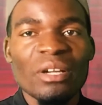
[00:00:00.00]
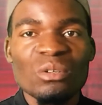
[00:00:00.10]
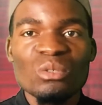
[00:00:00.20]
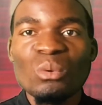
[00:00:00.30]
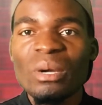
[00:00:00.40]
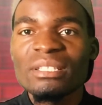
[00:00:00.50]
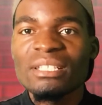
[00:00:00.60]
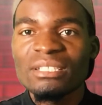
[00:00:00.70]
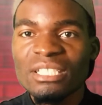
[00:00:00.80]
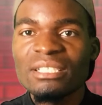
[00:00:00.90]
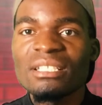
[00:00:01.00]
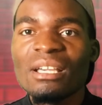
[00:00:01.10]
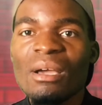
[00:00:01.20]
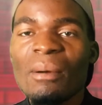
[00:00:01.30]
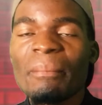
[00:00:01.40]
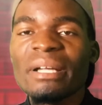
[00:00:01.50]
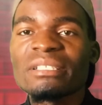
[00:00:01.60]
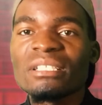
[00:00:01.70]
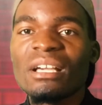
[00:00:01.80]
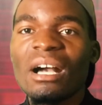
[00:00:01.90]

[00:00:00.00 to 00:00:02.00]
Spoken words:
I don't know what they did, but